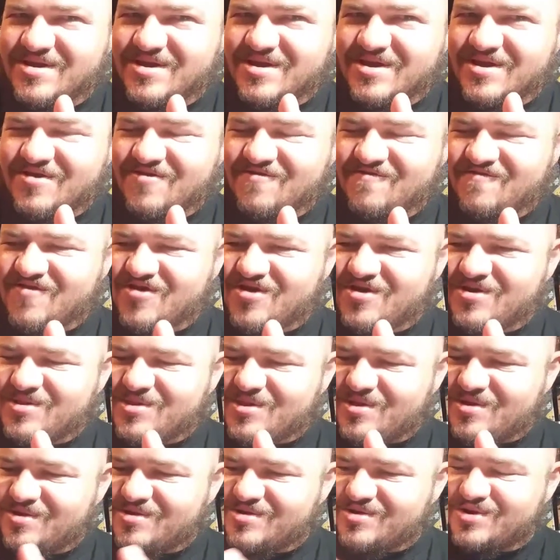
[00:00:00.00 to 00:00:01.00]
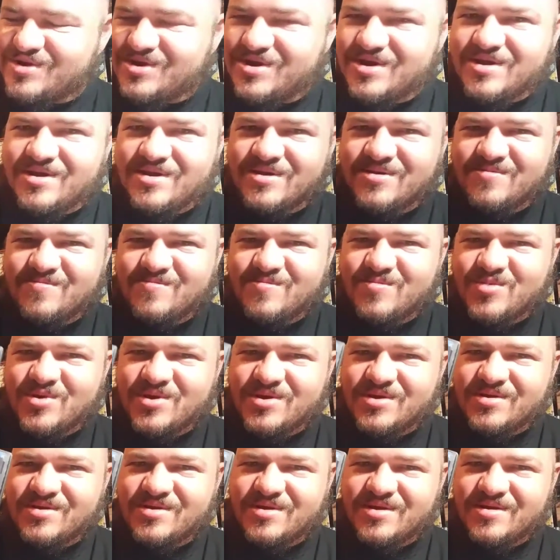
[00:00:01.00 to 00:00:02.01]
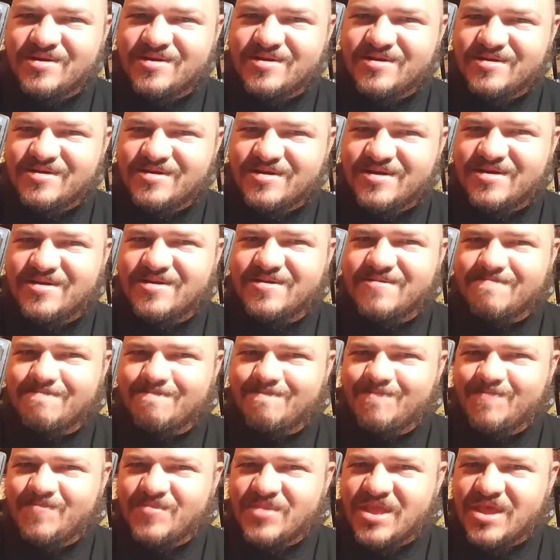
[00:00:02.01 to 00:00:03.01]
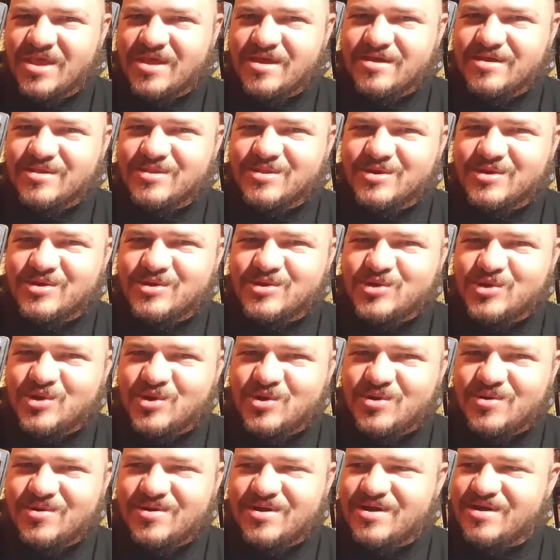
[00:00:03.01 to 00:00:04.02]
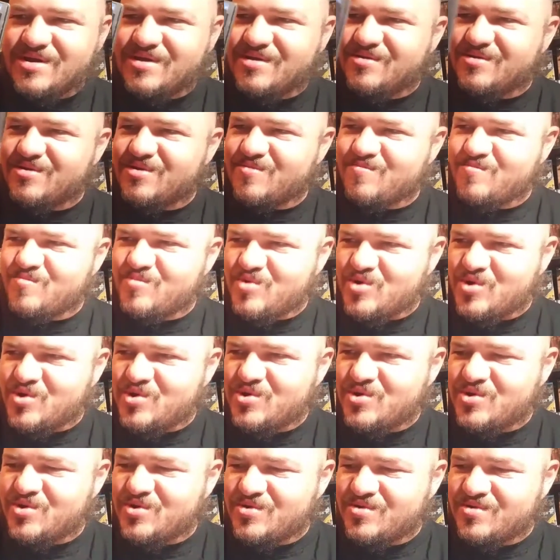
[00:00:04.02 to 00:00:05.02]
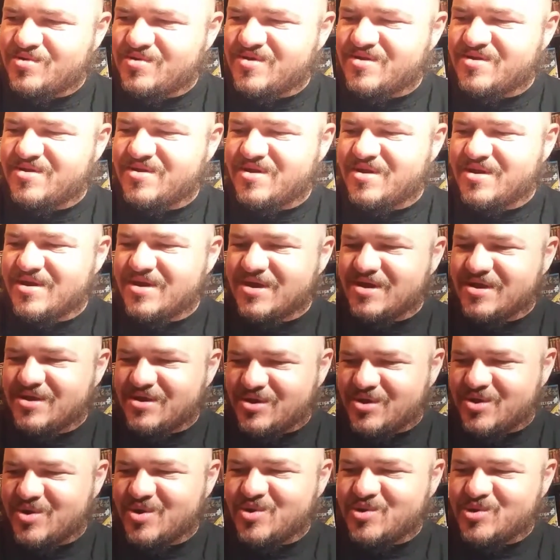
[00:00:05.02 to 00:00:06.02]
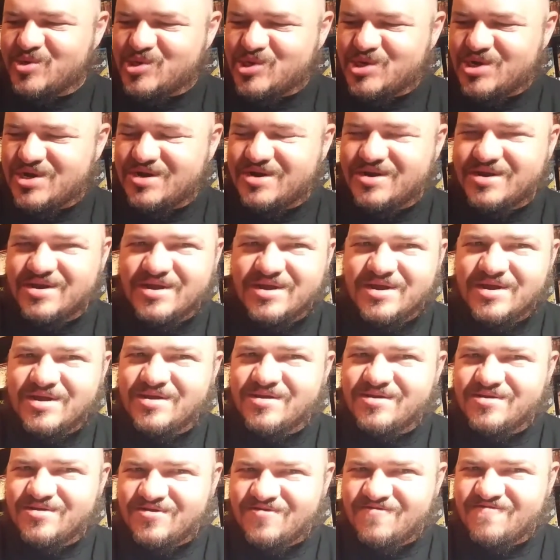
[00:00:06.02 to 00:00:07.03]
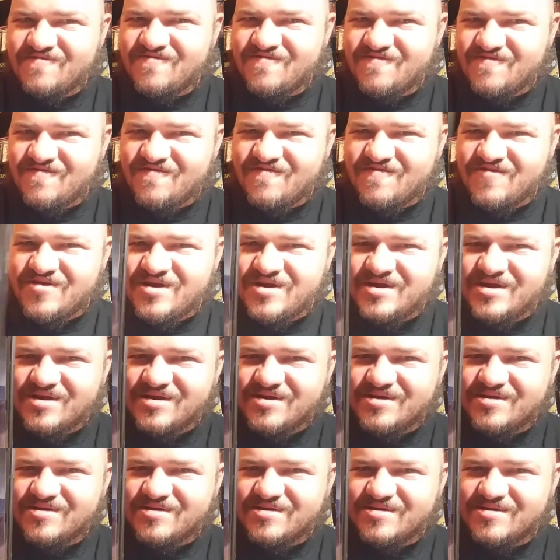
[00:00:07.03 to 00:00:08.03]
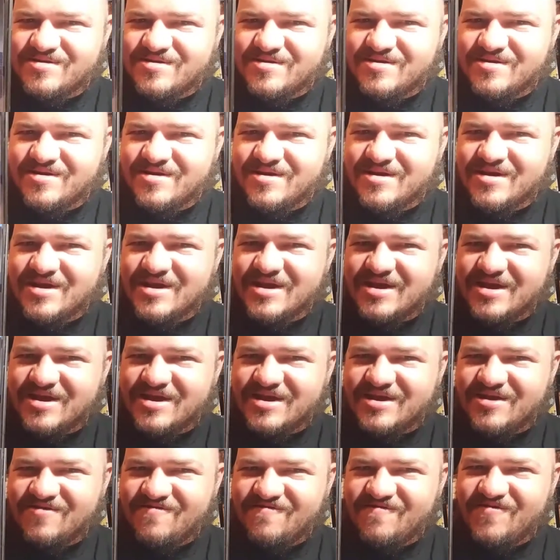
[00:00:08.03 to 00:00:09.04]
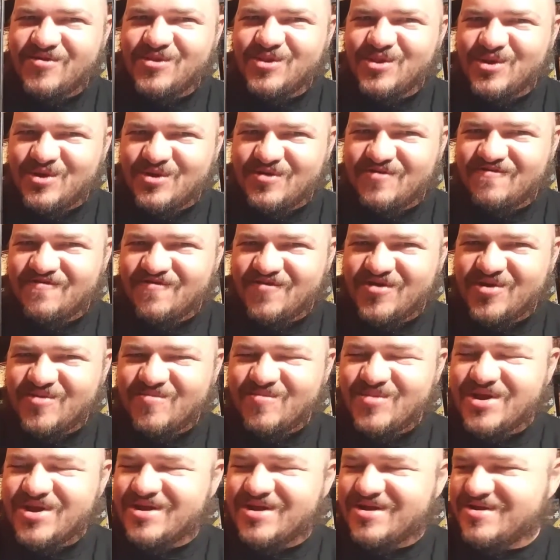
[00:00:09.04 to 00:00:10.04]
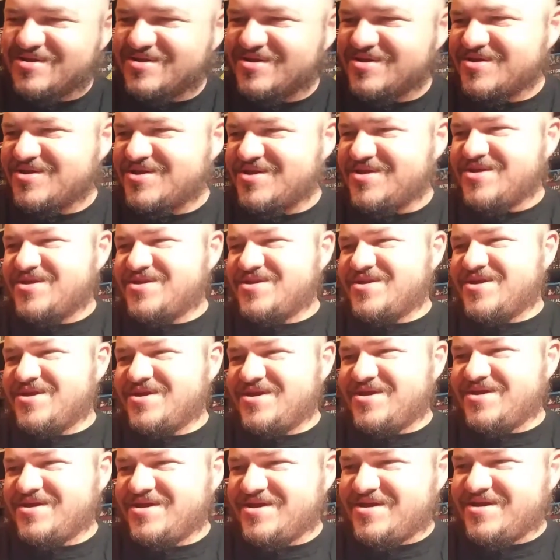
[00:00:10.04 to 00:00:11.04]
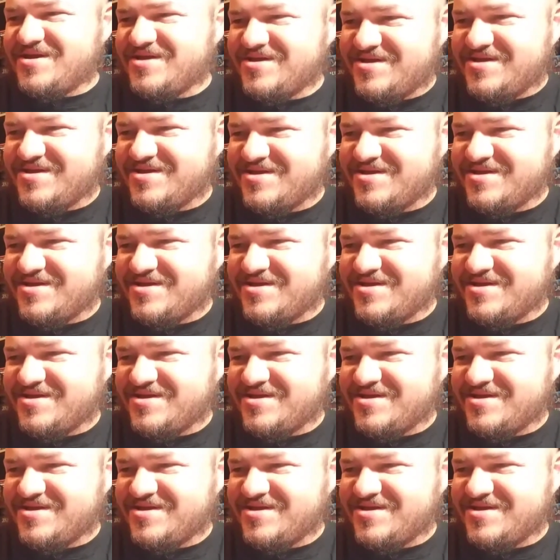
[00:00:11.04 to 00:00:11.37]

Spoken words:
a very long time, but yeah. The Dollhouse Murders, go check out. It's very good. even though it freaked me out as a kid.